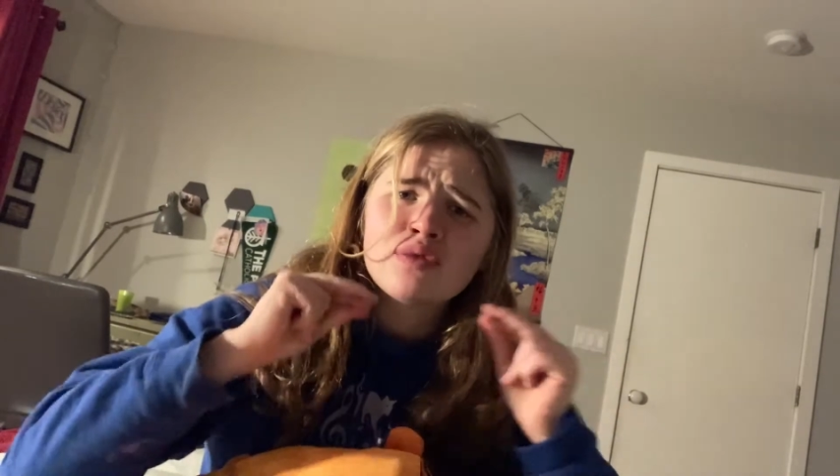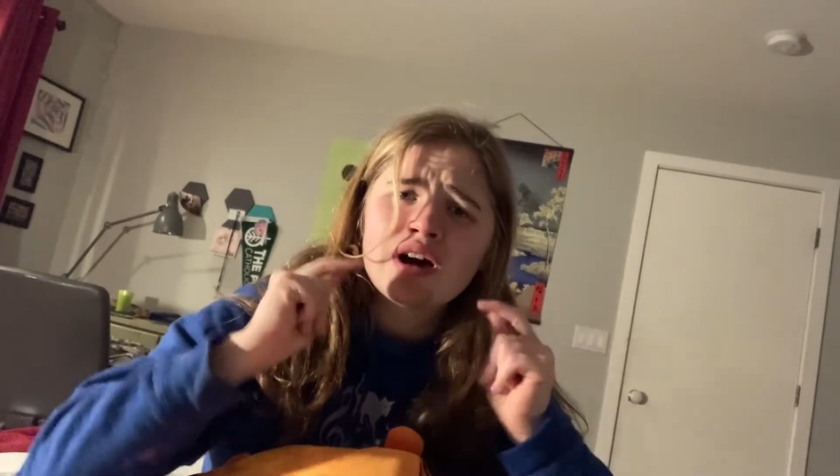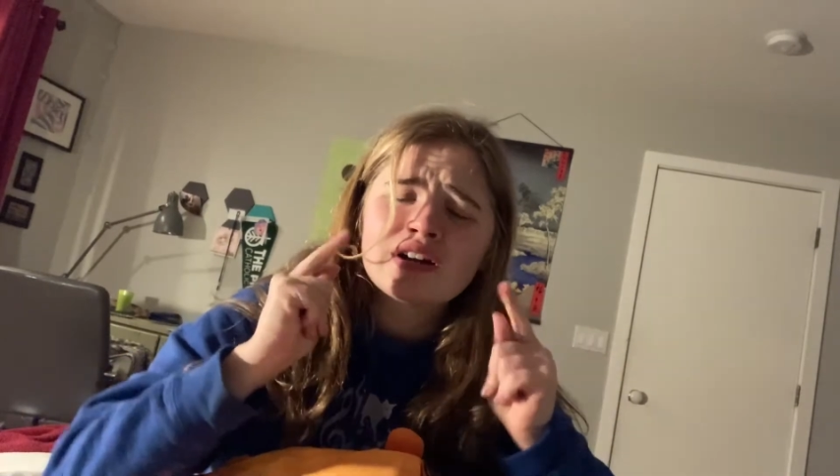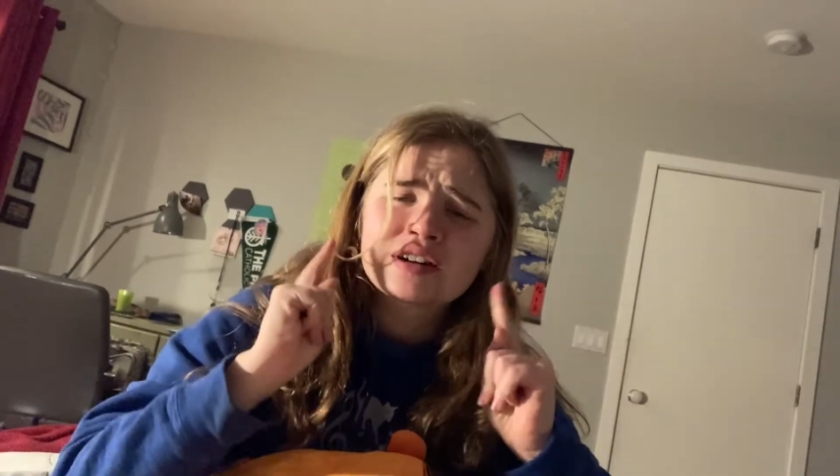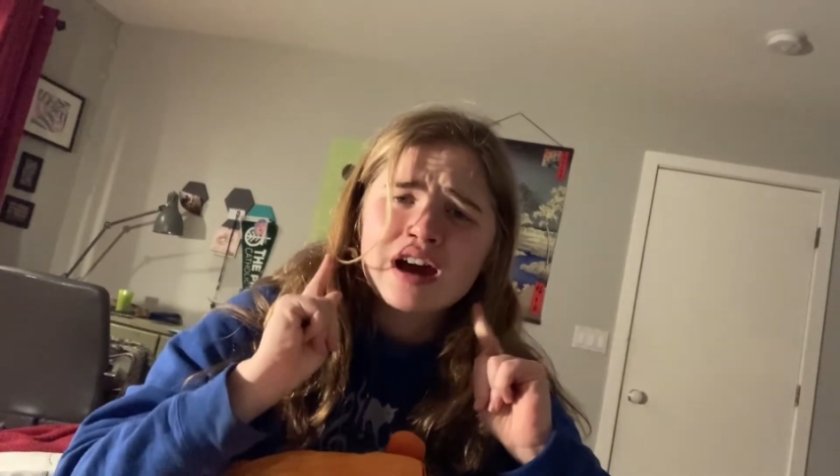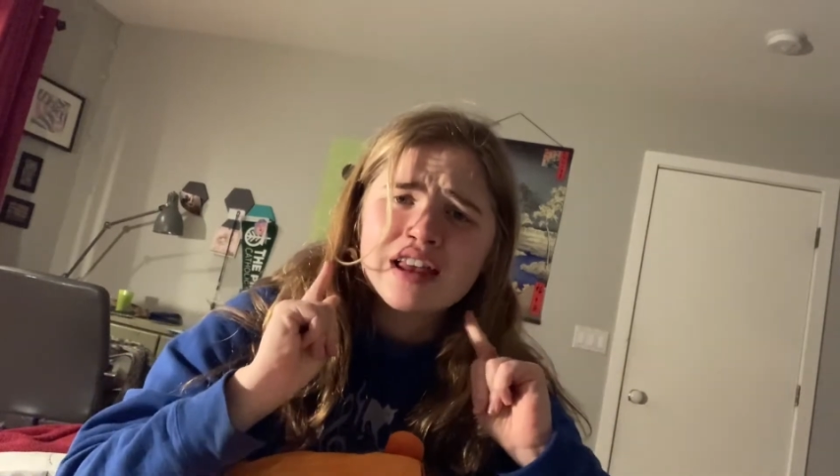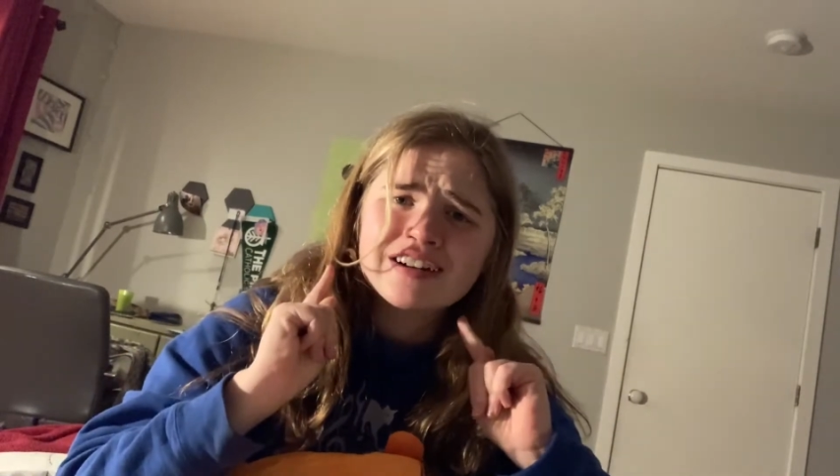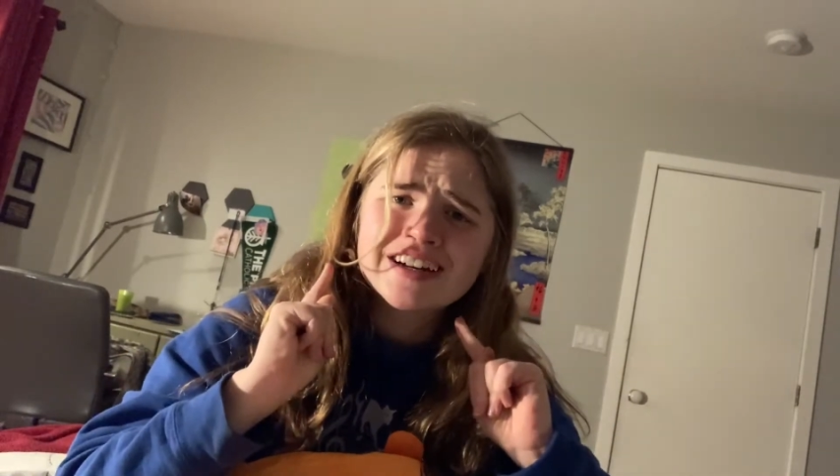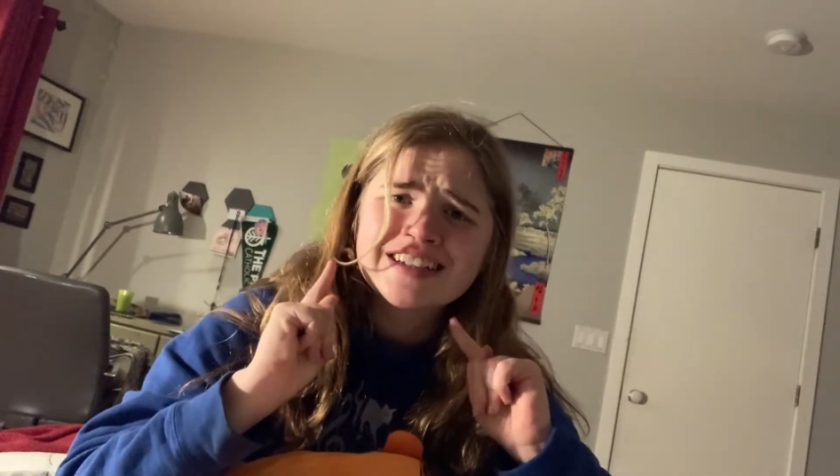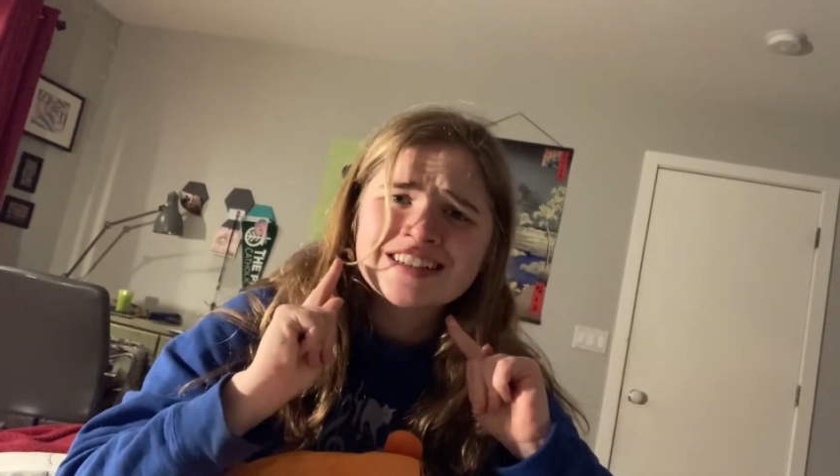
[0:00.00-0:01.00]

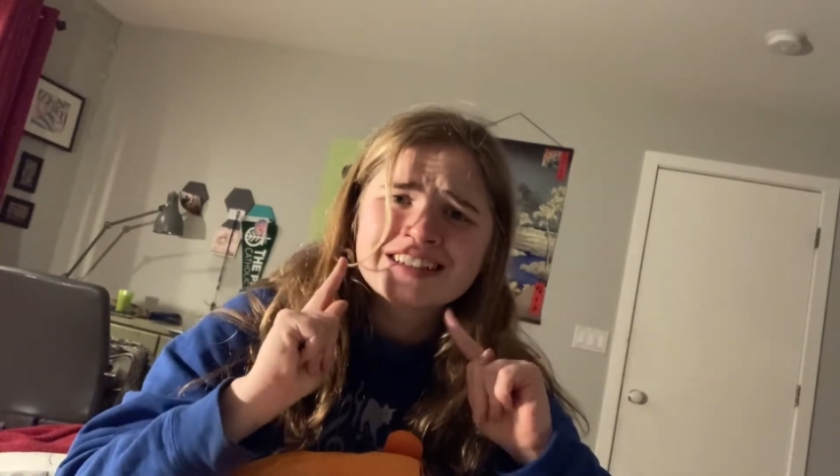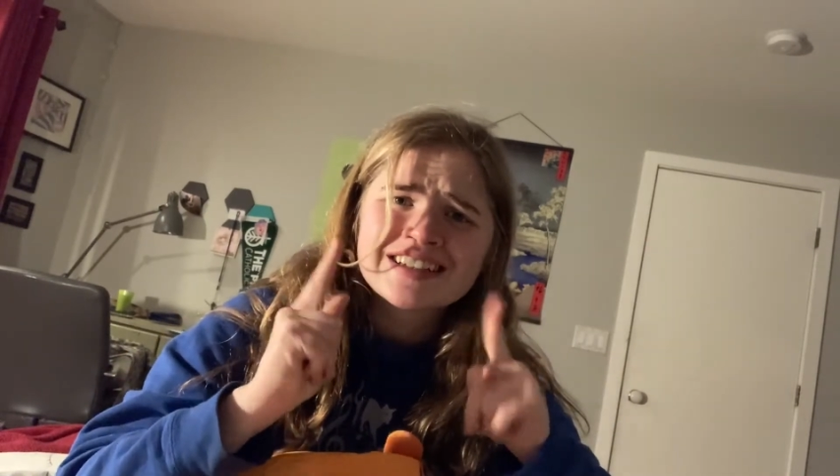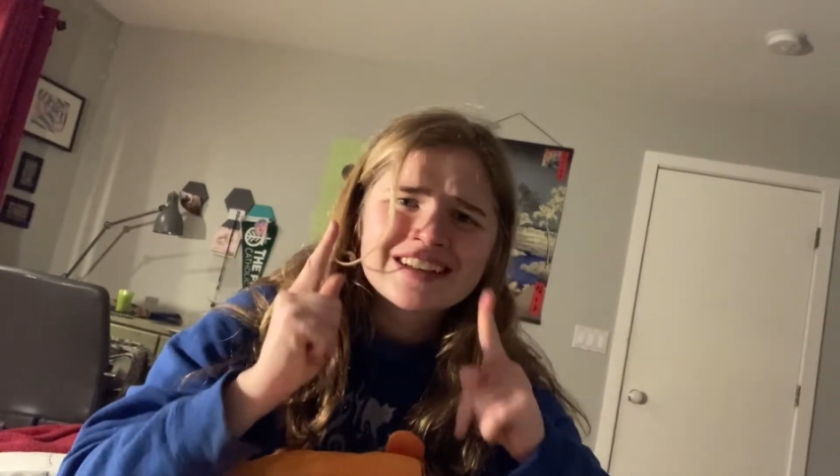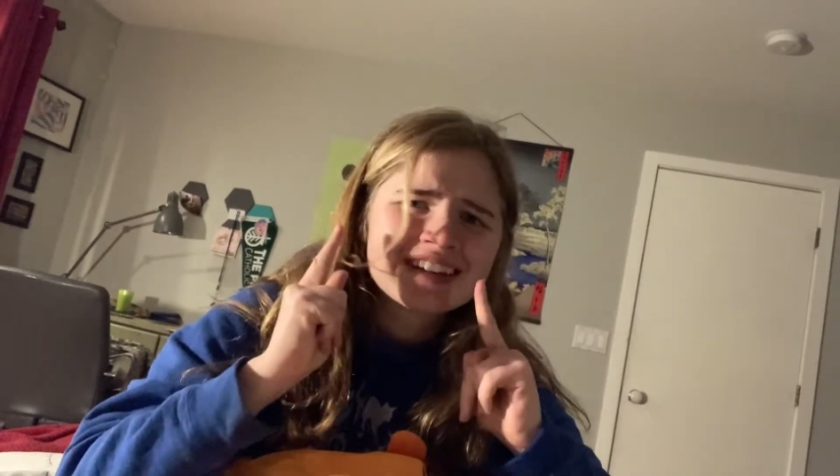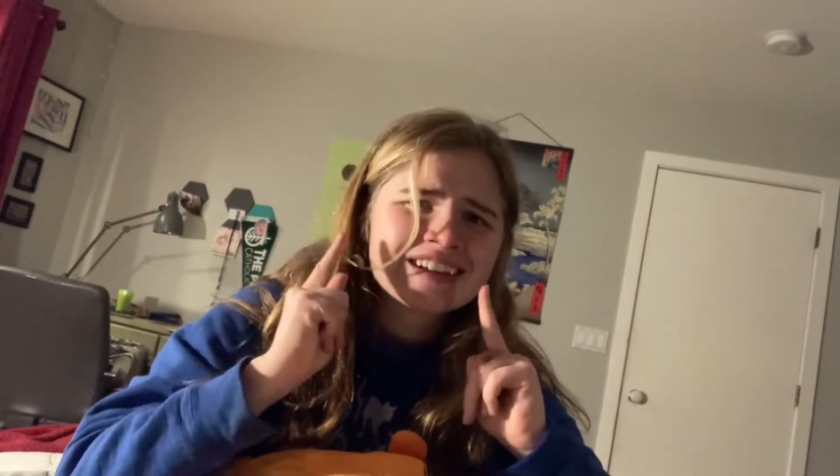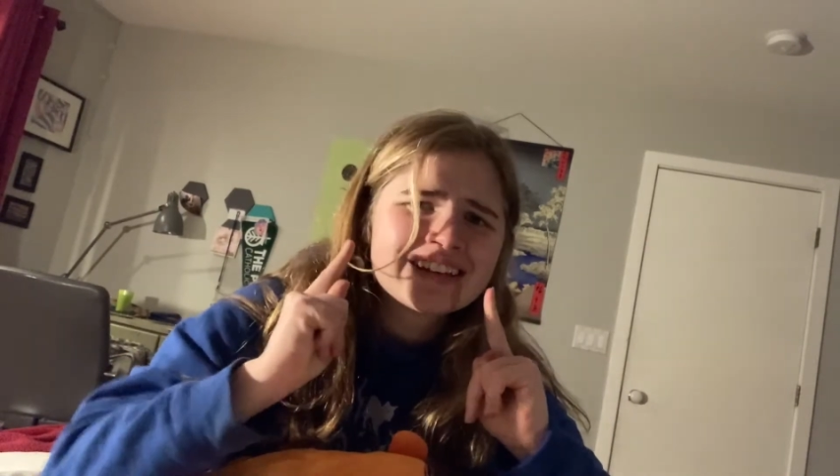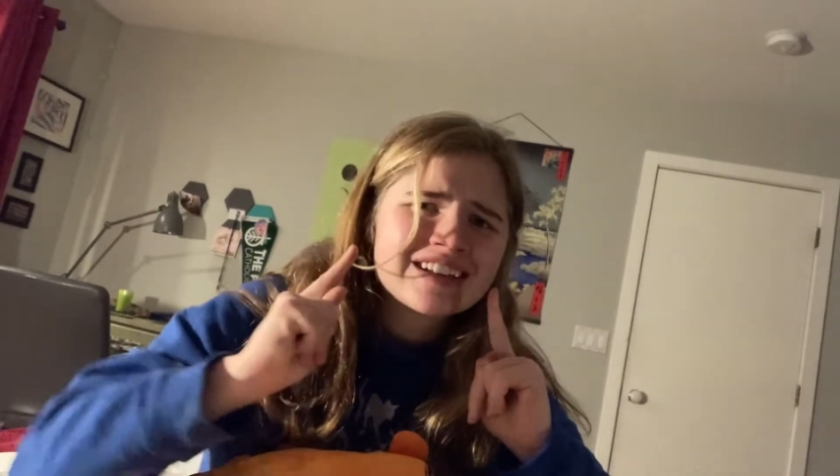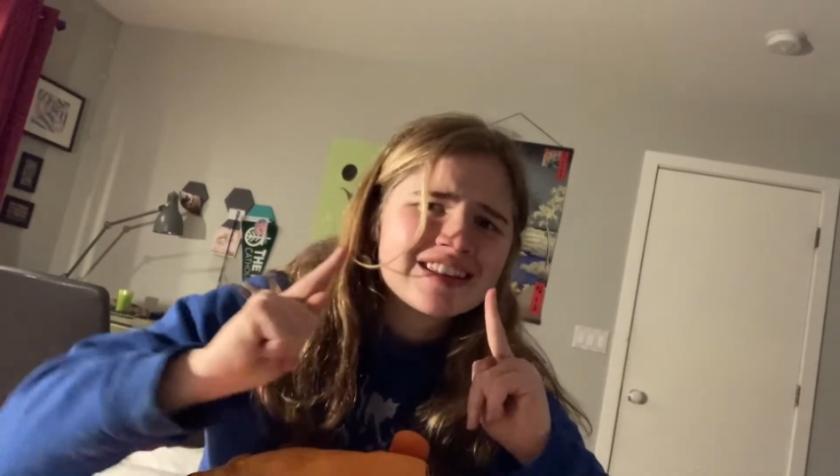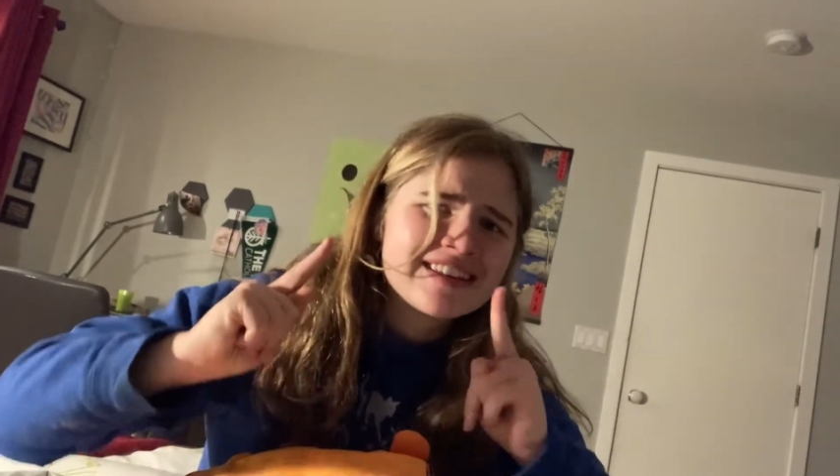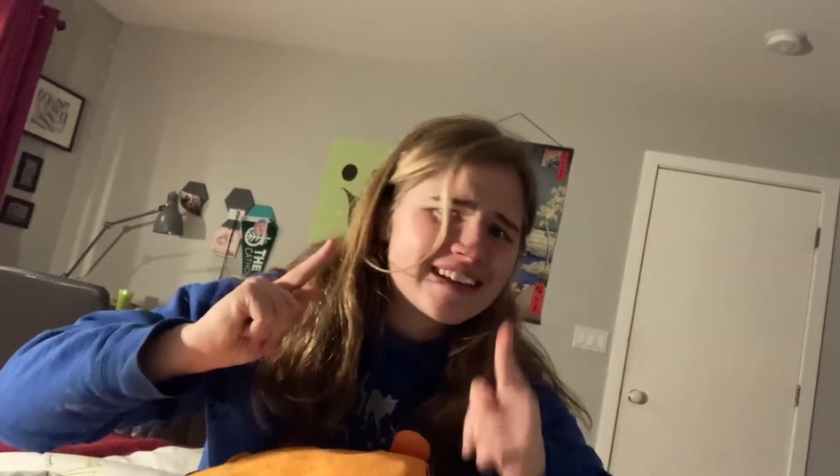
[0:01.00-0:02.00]
watercoloring
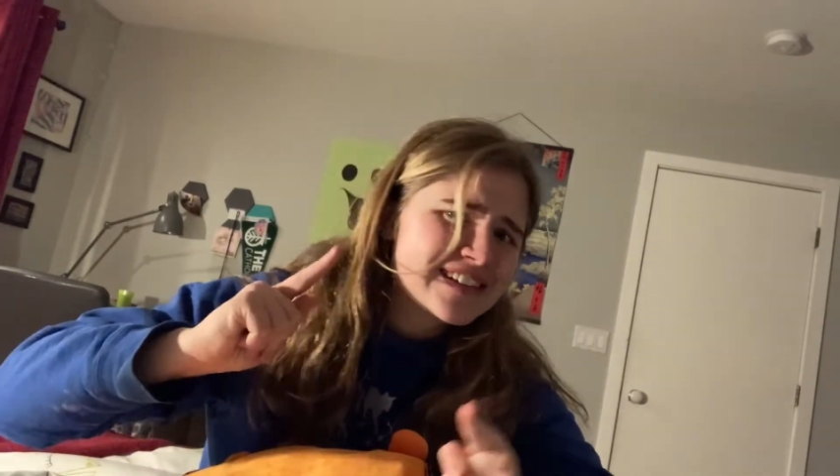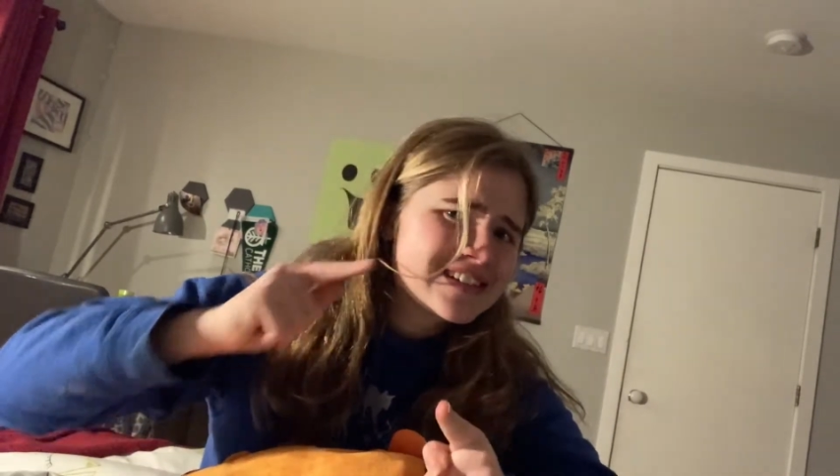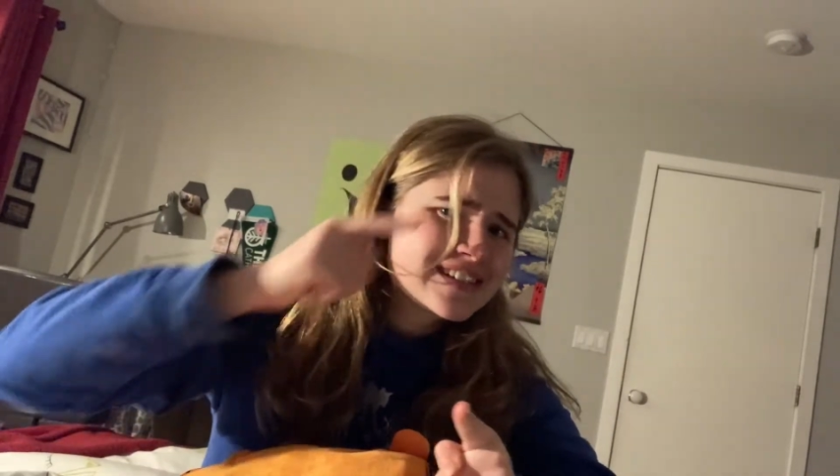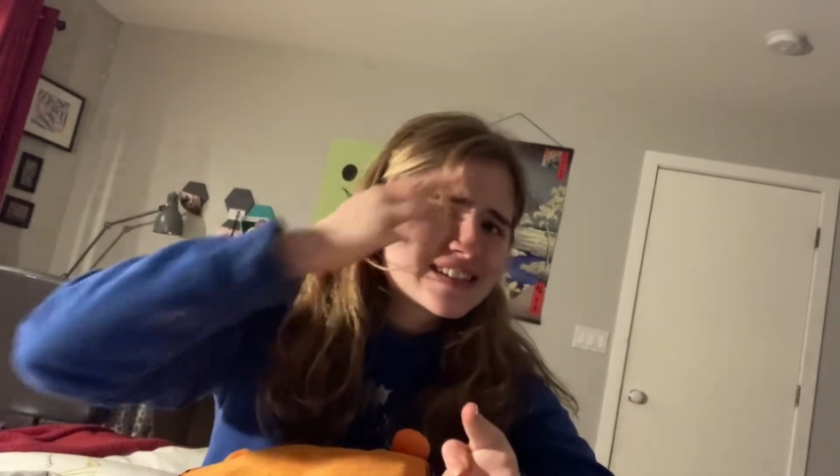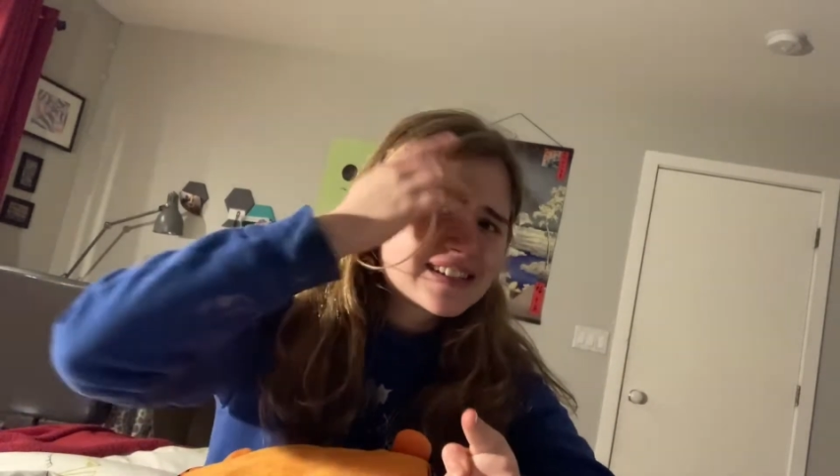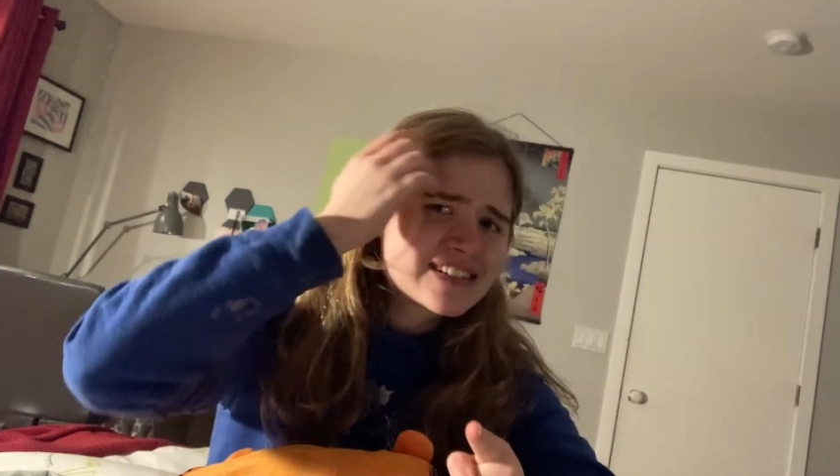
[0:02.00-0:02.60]
this